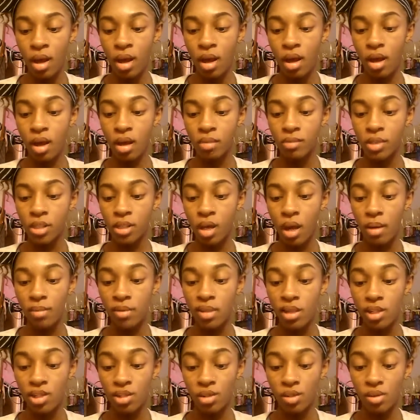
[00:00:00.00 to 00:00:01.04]
it, it's a
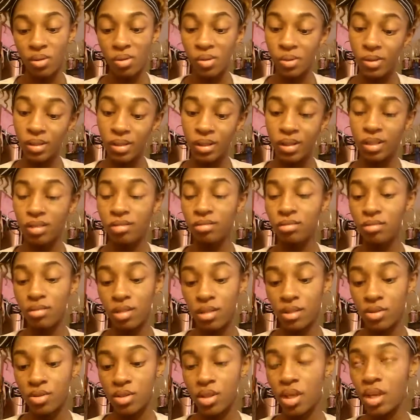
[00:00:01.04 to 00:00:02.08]
combination of oily. I
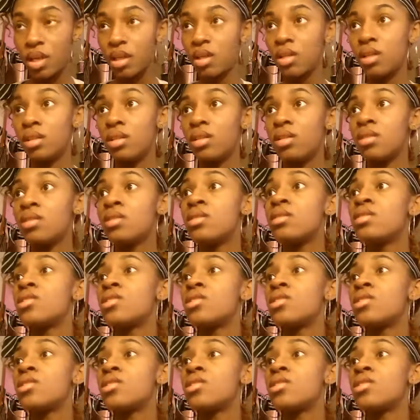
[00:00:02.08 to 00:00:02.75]
use that in